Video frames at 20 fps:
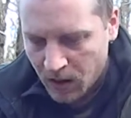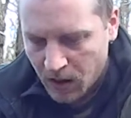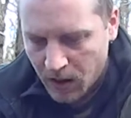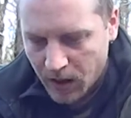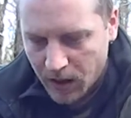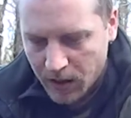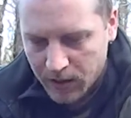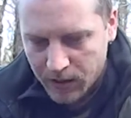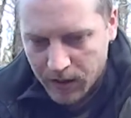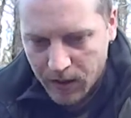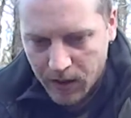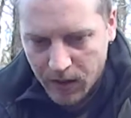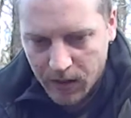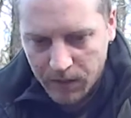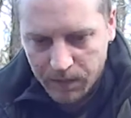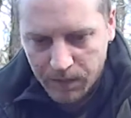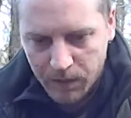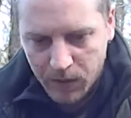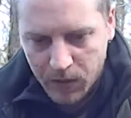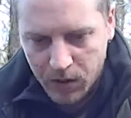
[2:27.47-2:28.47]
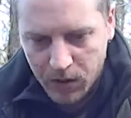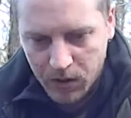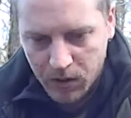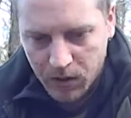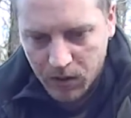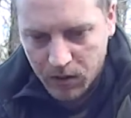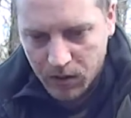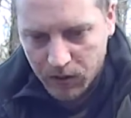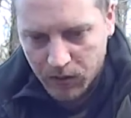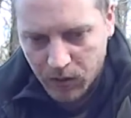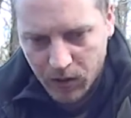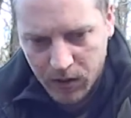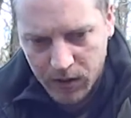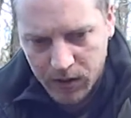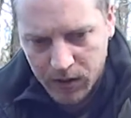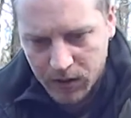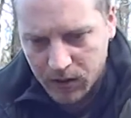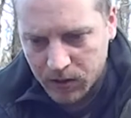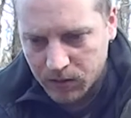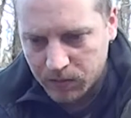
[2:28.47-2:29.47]
And I've got a
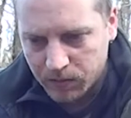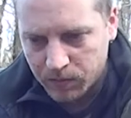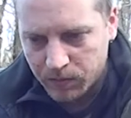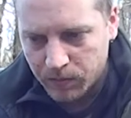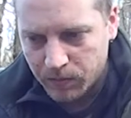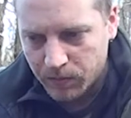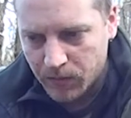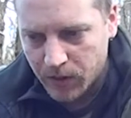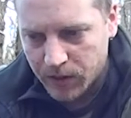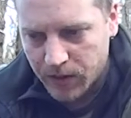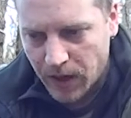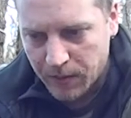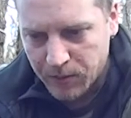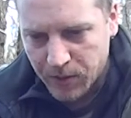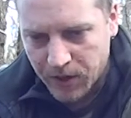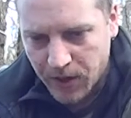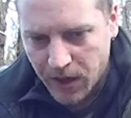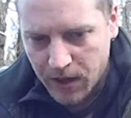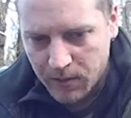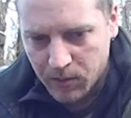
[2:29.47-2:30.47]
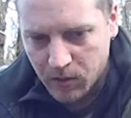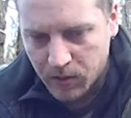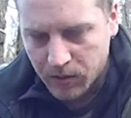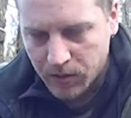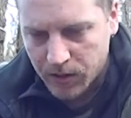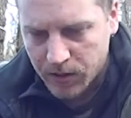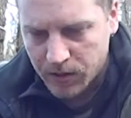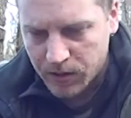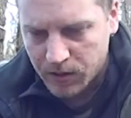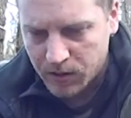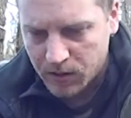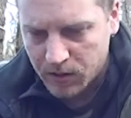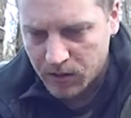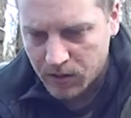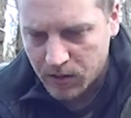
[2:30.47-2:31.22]
little adapter cable on this